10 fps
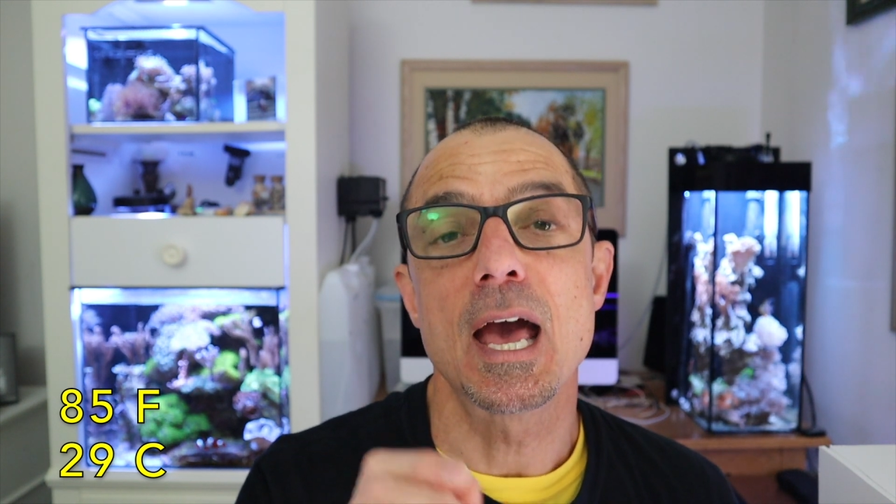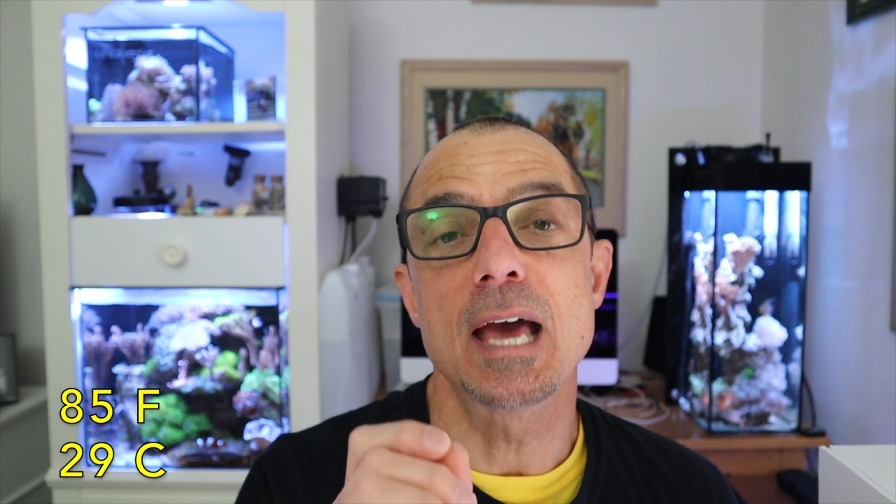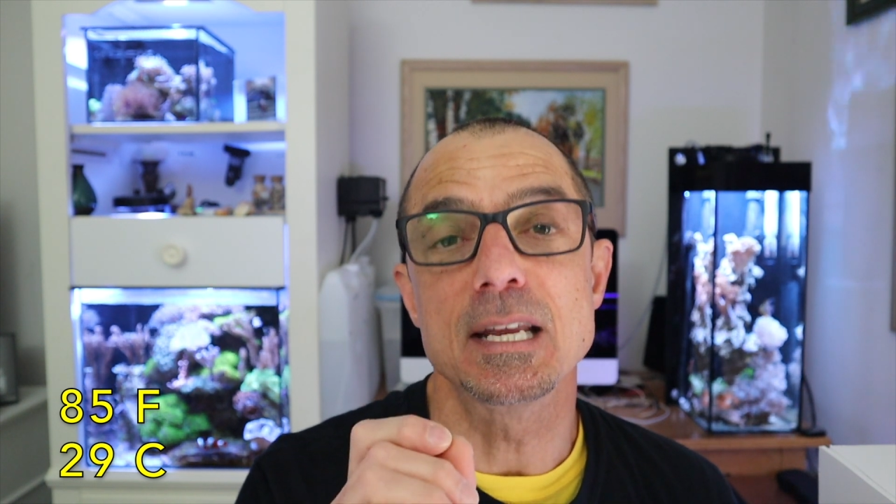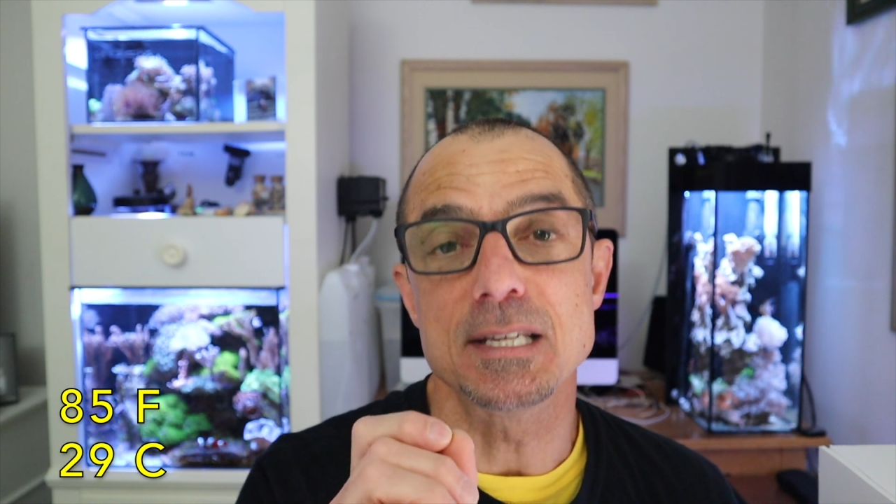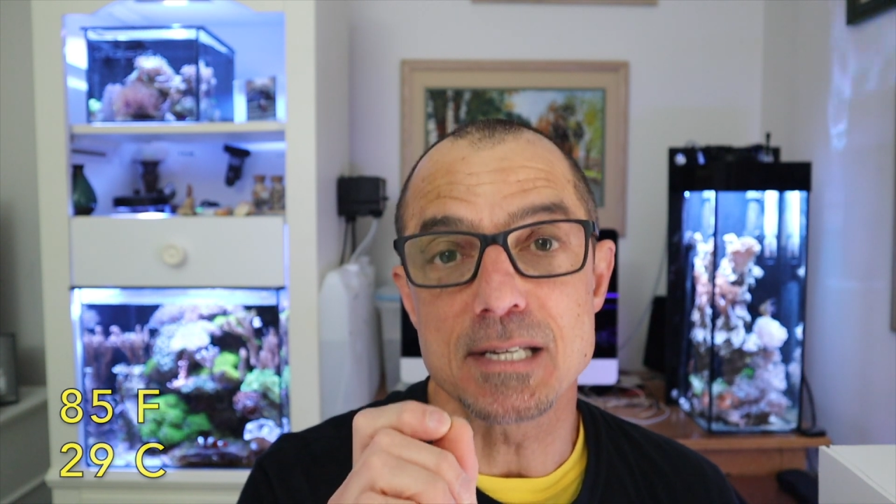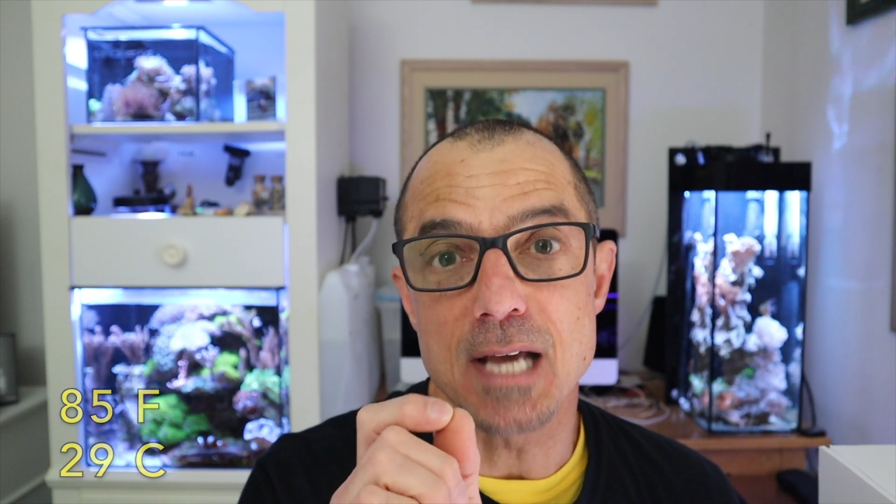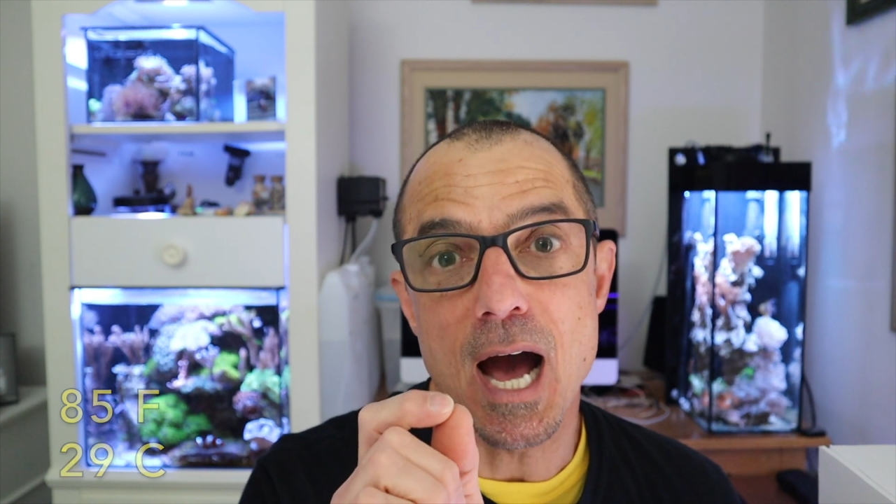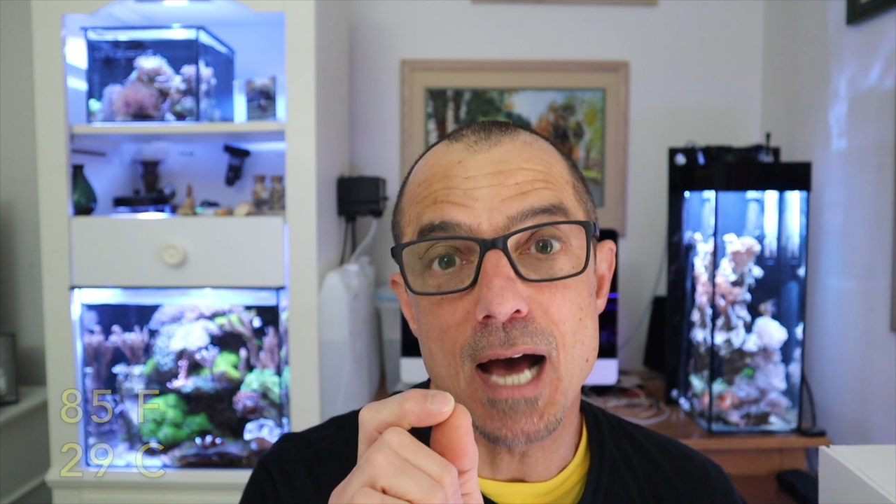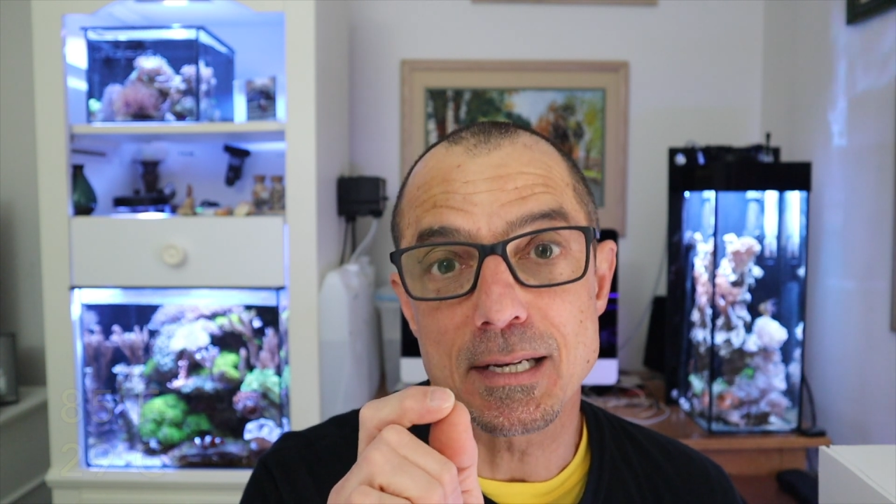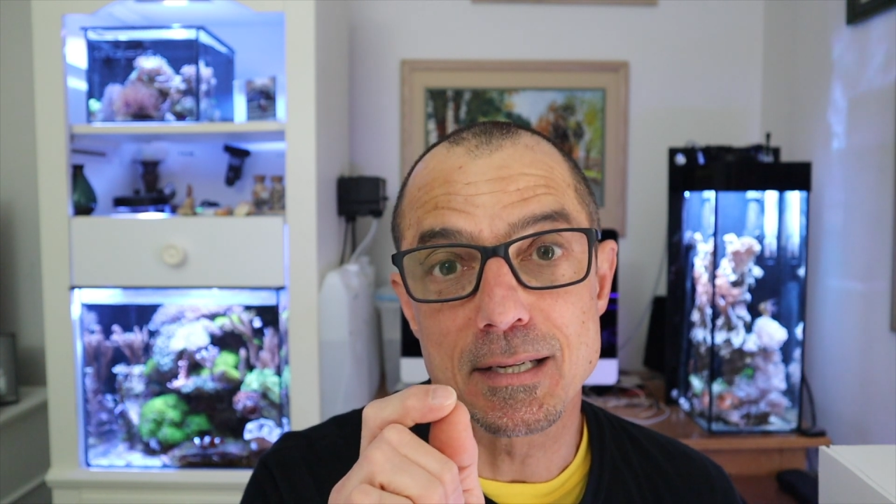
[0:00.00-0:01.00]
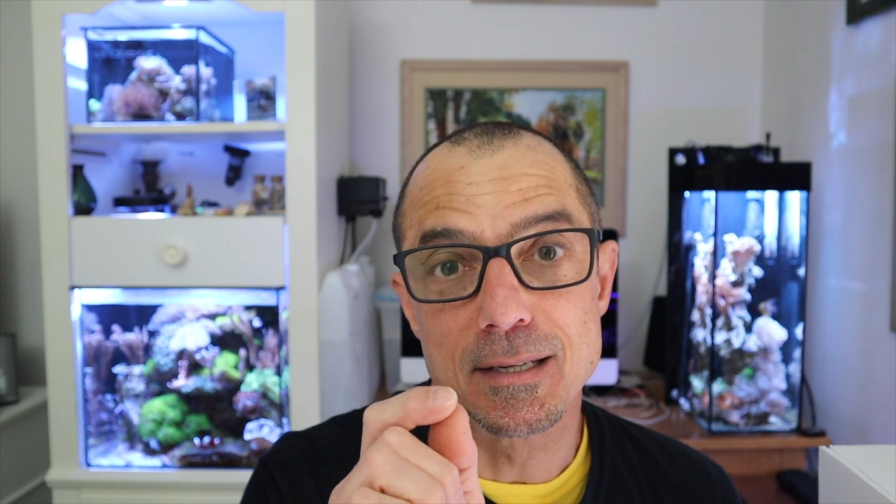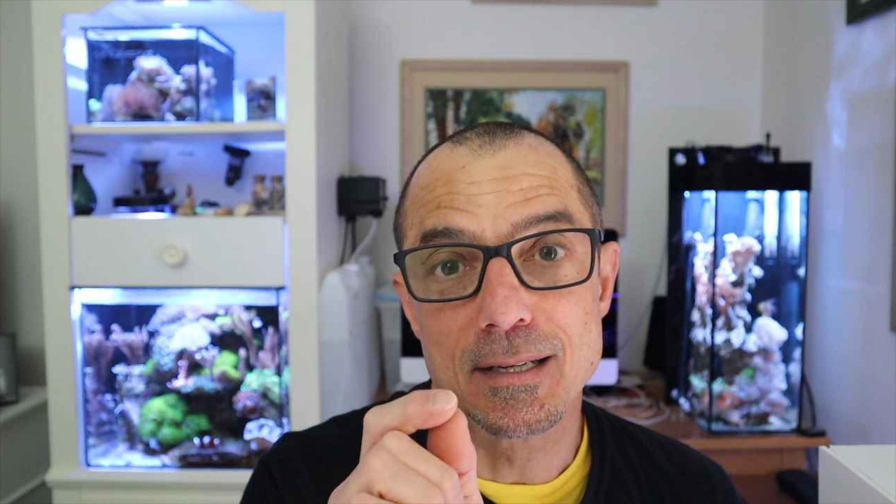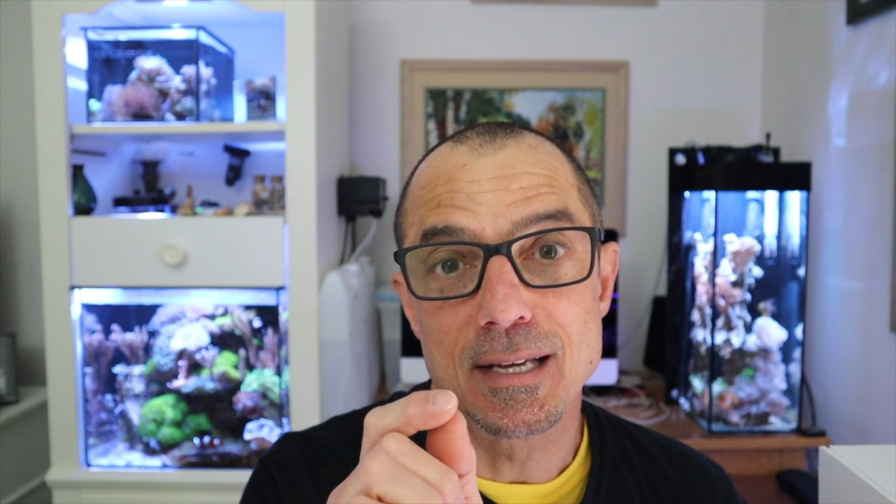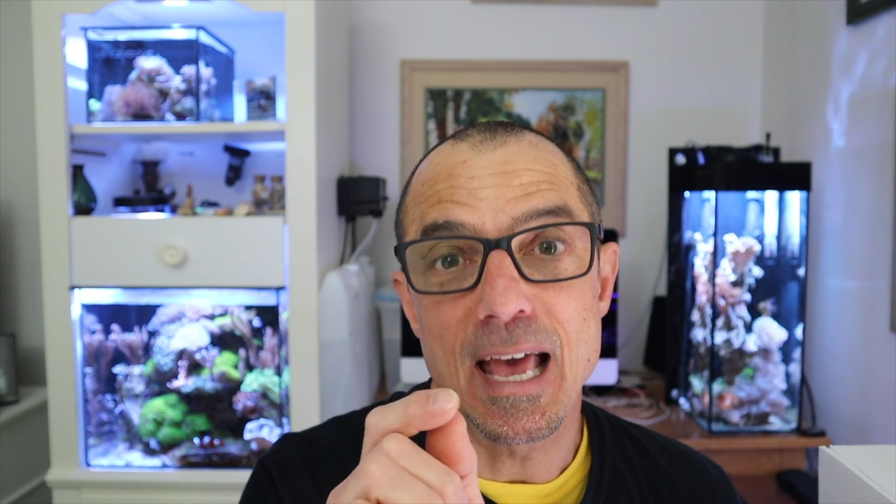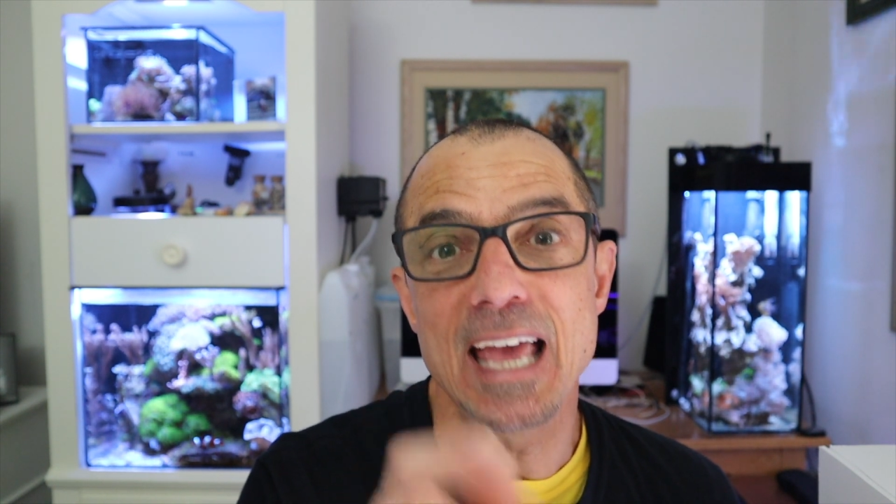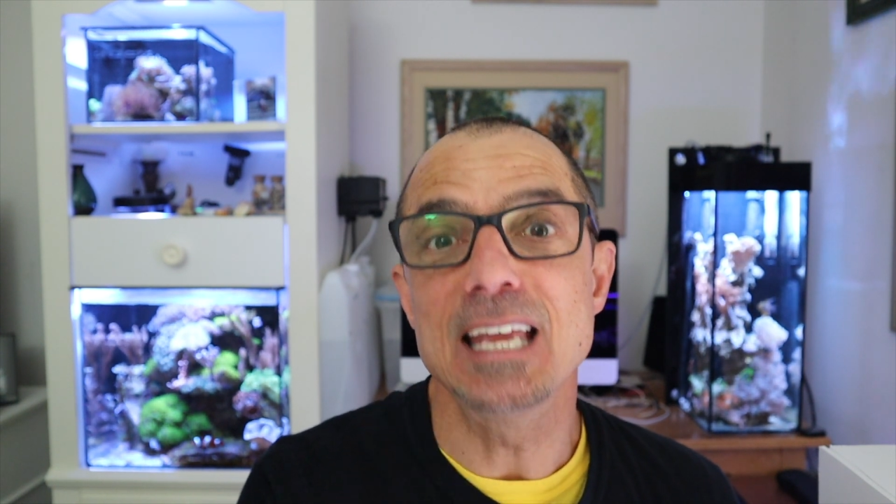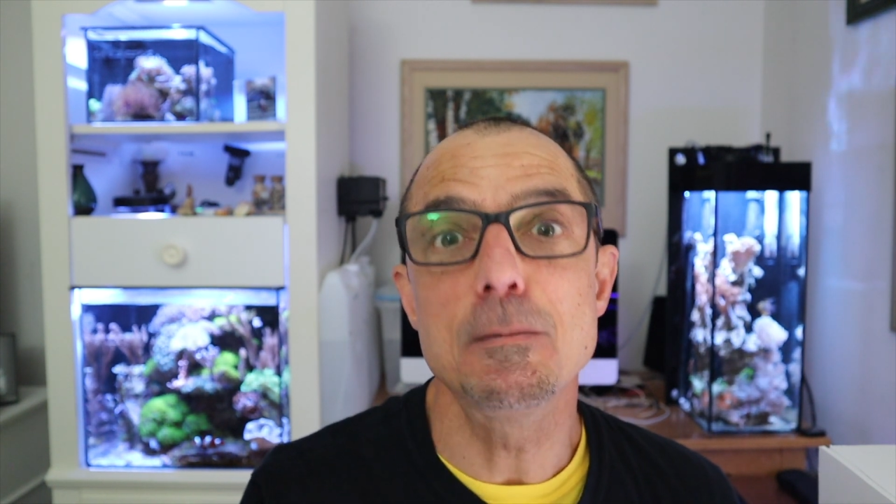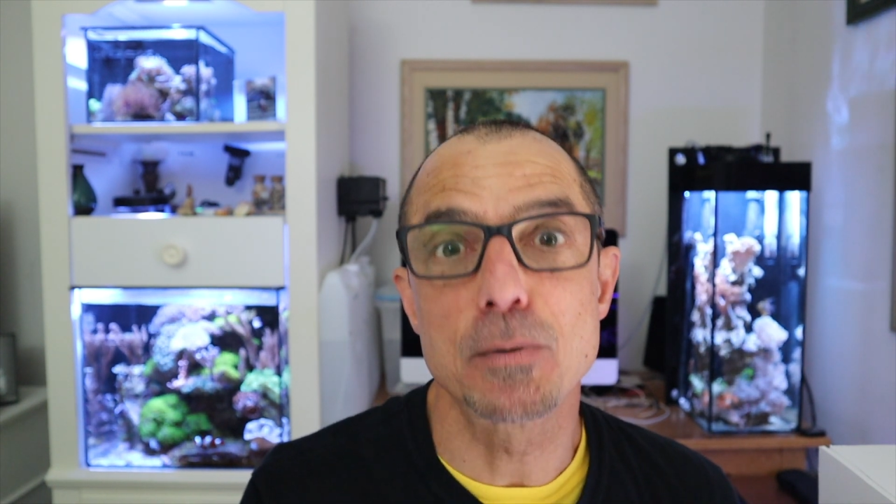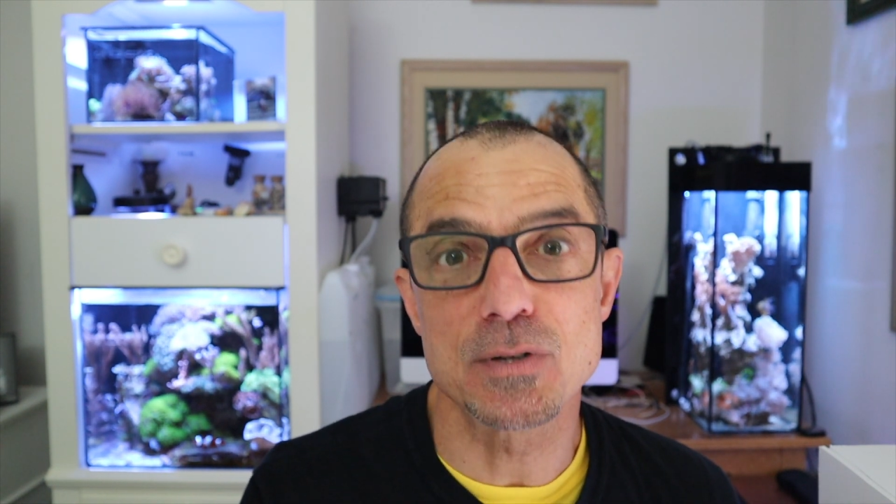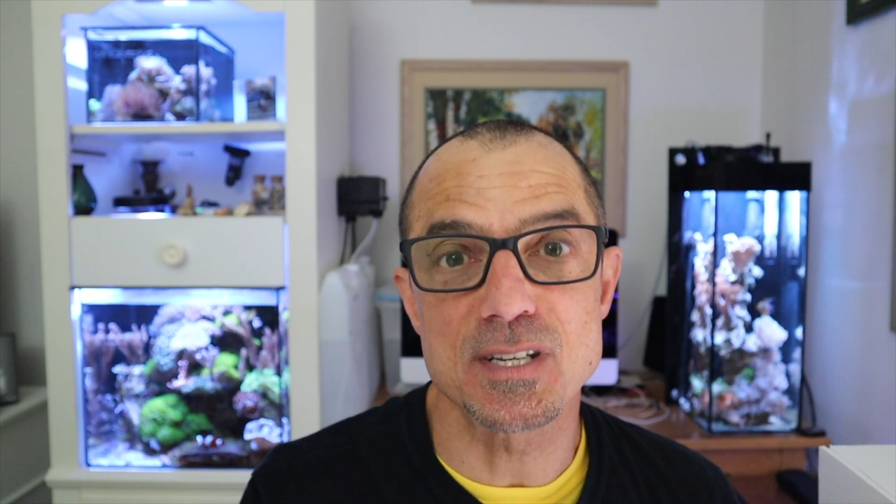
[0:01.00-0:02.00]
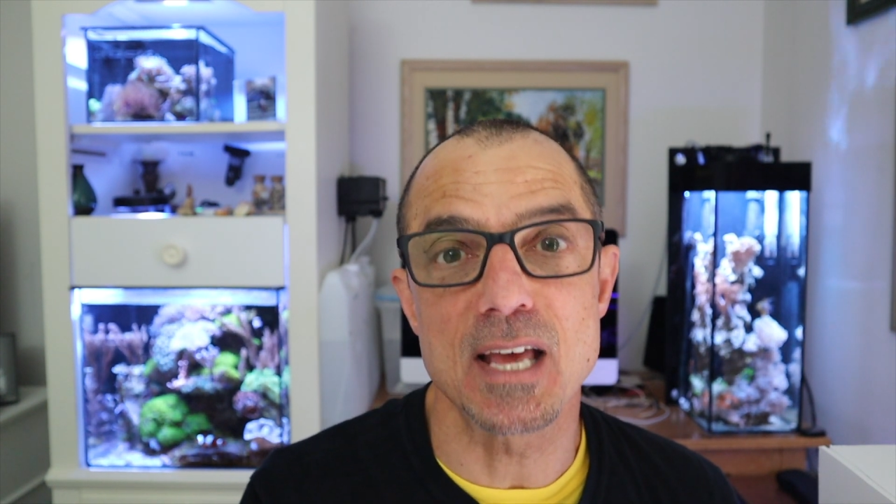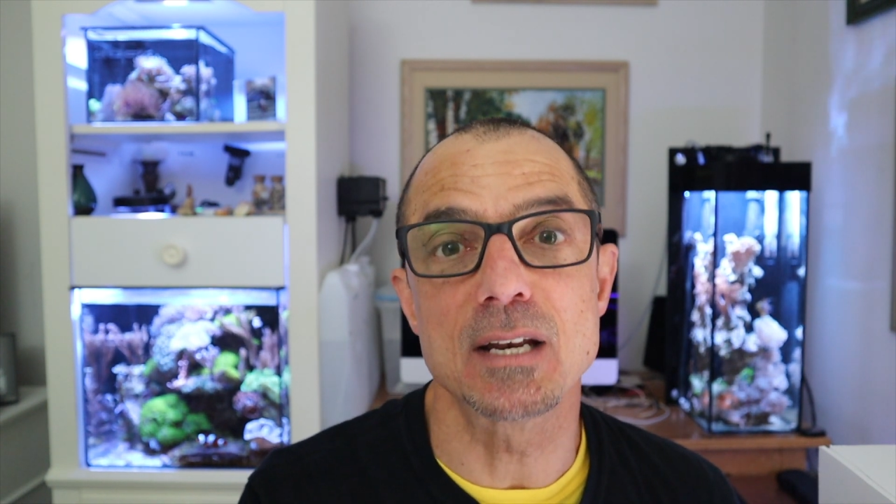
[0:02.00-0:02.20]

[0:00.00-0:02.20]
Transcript: and he's got 80%